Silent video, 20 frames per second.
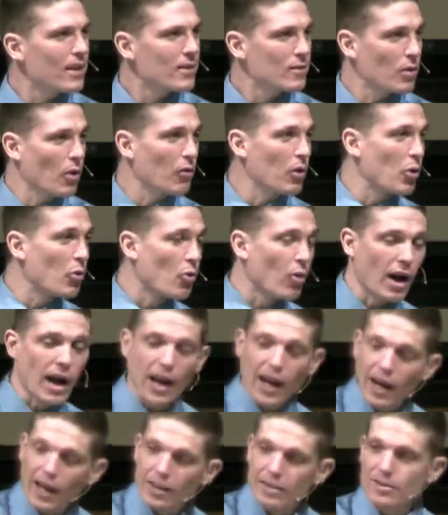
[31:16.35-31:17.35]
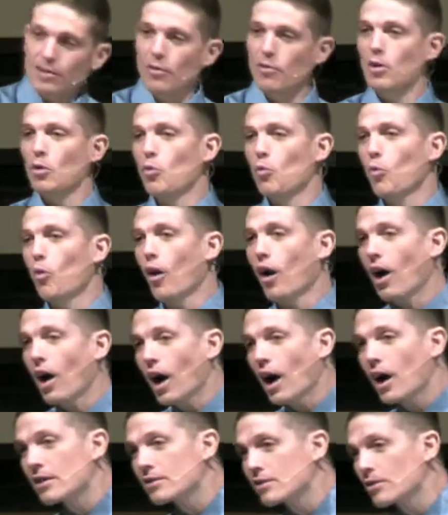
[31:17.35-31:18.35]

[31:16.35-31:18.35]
Some of you ran, some of you walked,